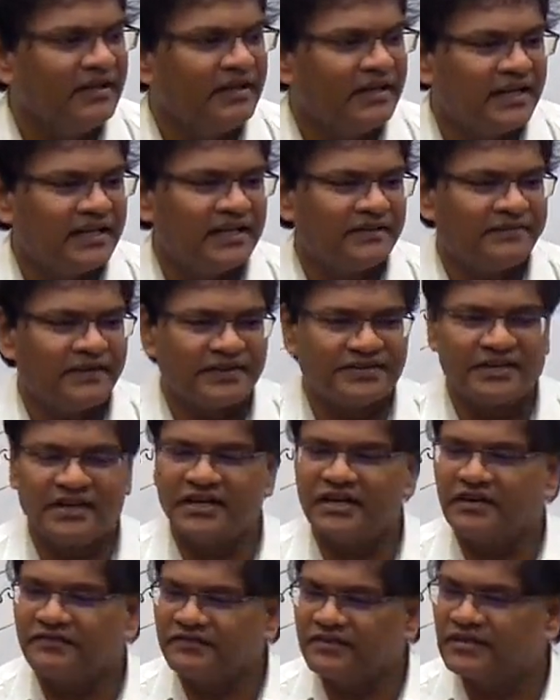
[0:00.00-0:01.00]
in the
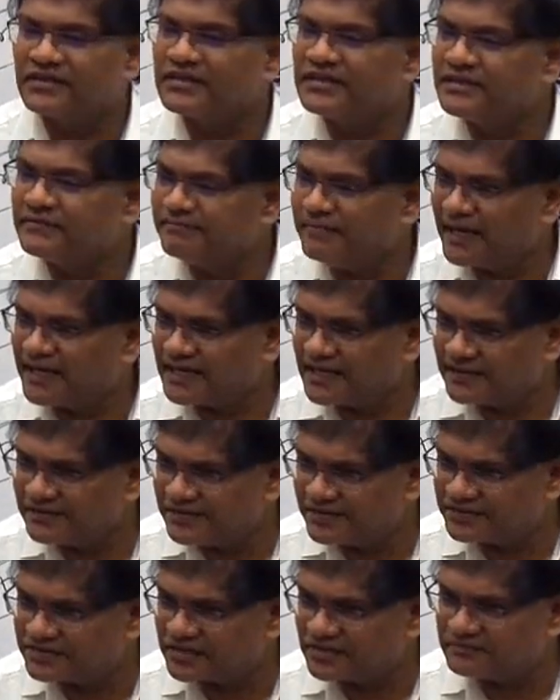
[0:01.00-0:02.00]
functioning of a banking
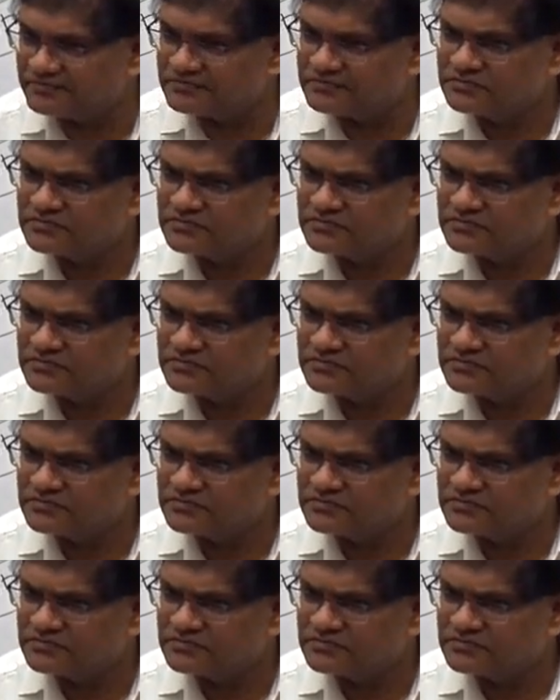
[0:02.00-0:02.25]
system.